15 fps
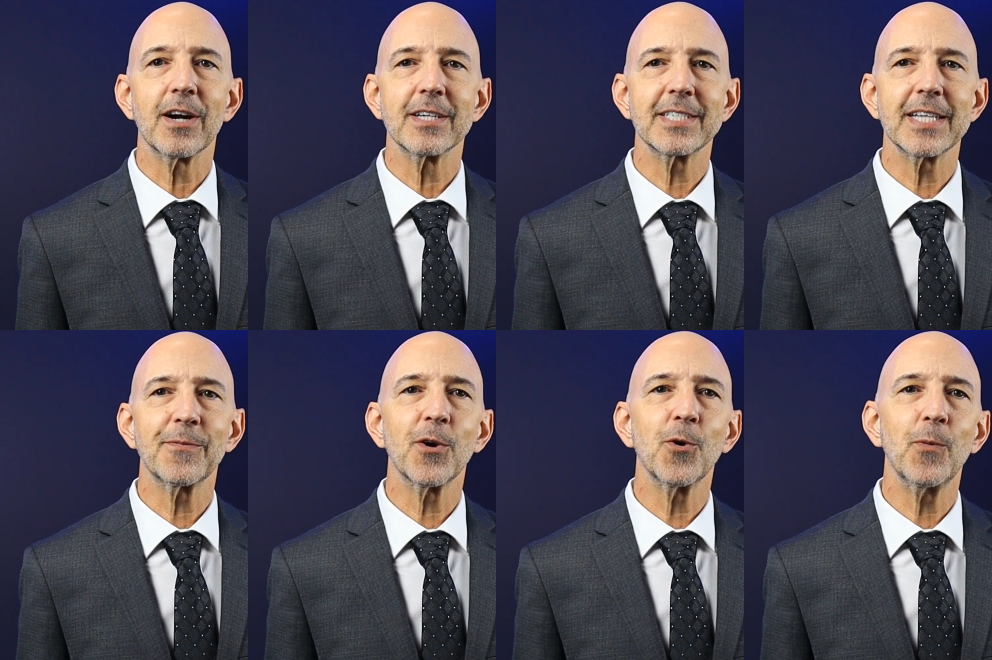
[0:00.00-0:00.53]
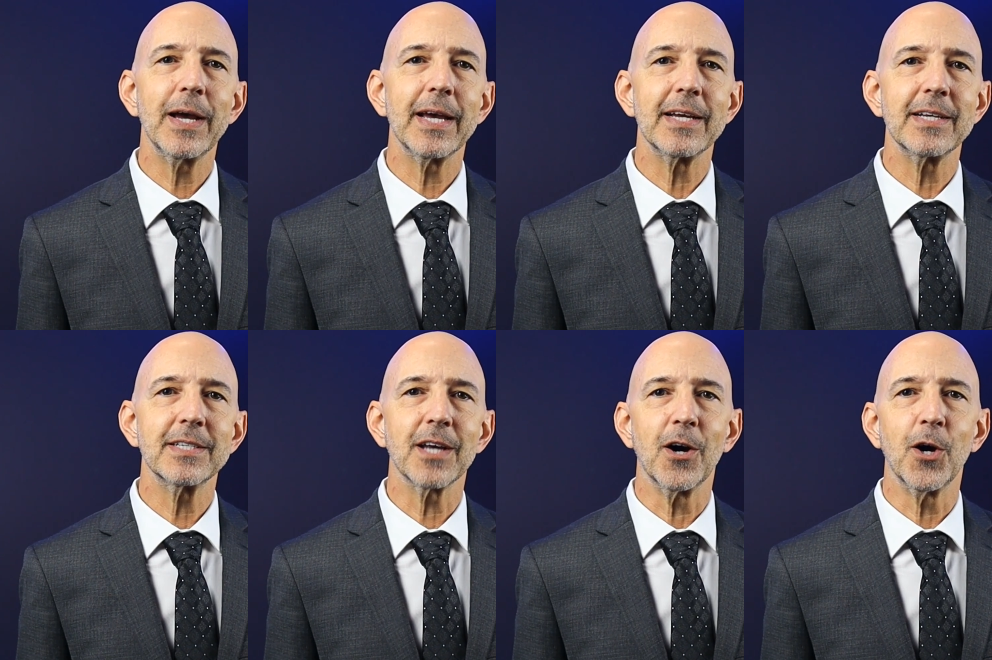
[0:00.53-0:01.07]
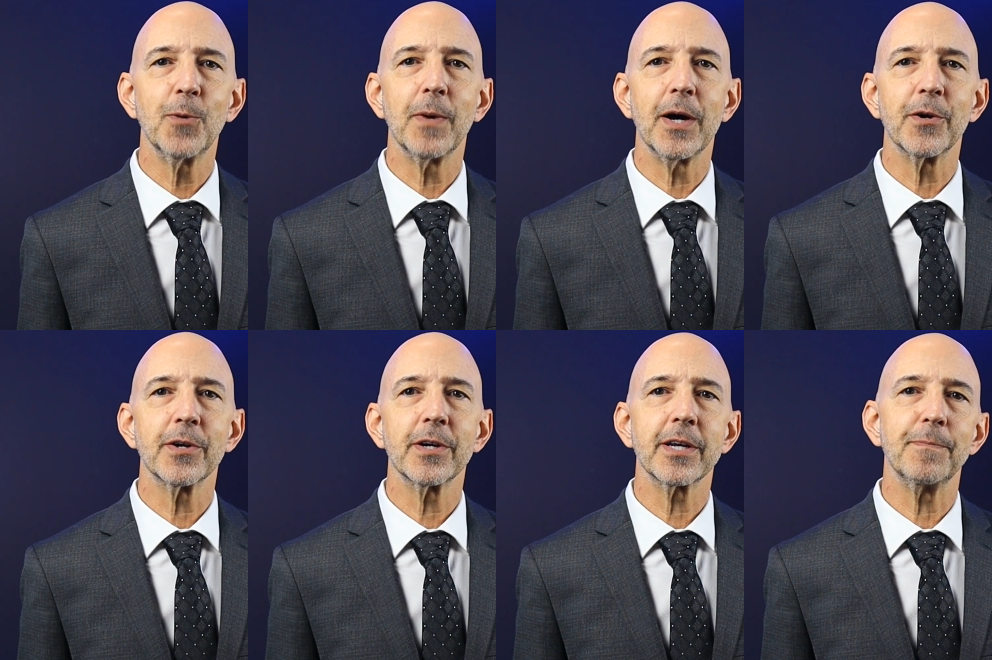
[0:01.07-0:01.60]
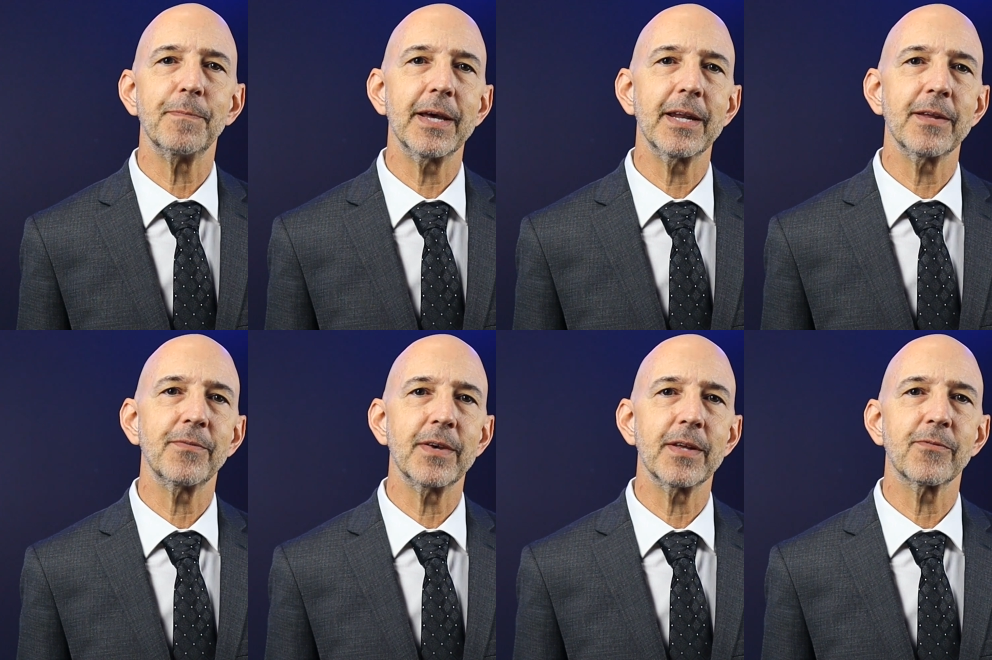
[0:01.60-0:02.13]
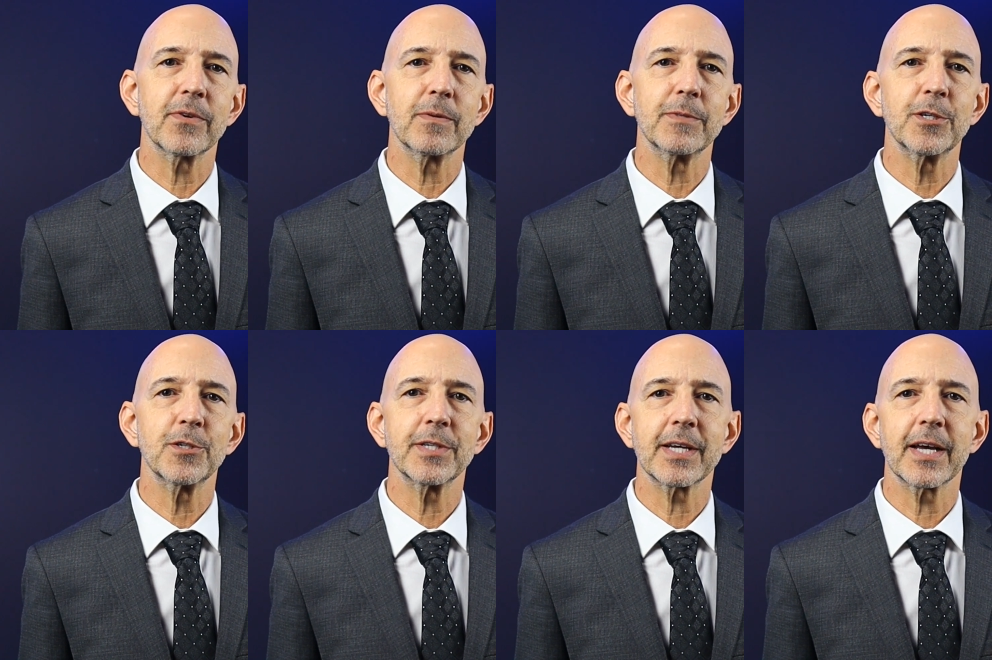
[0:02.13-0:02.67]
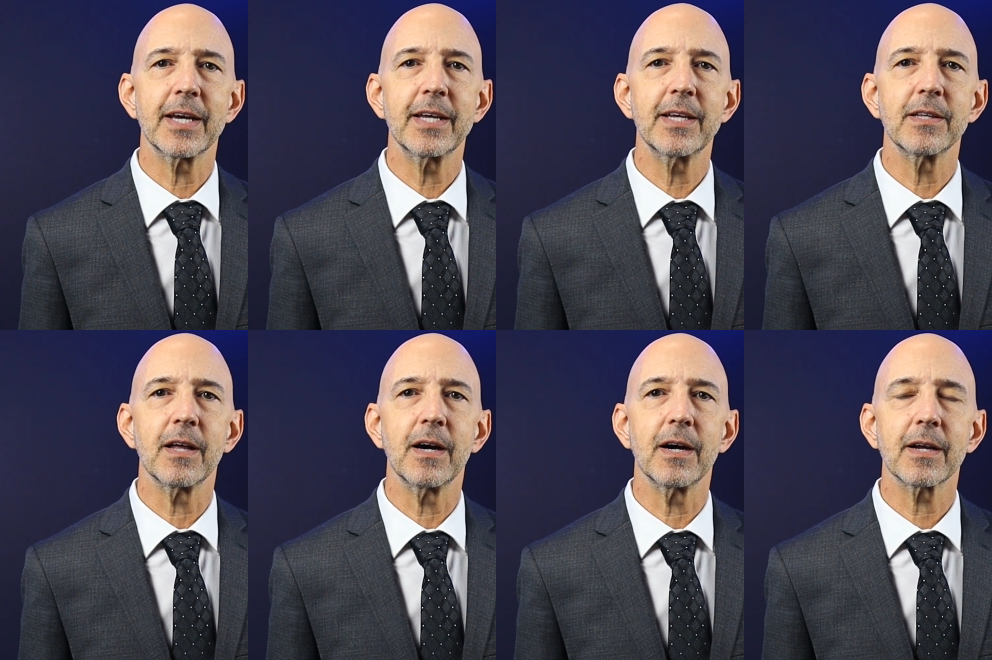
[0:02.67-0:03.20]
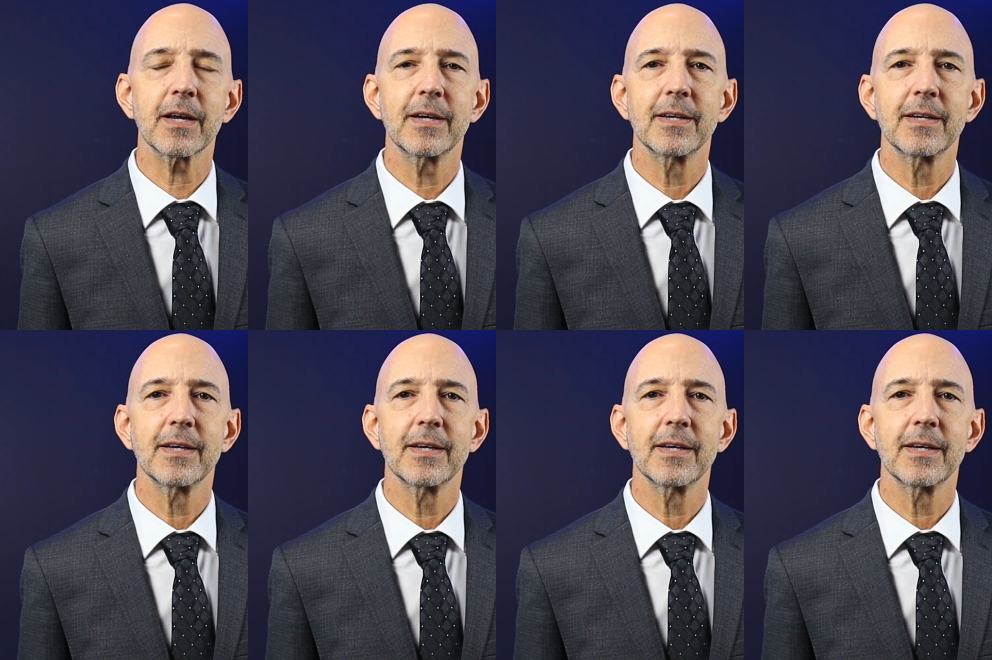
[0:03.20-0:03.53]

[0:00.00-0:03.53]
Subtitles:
are several ways a homeowner could benefit from using a HELOC.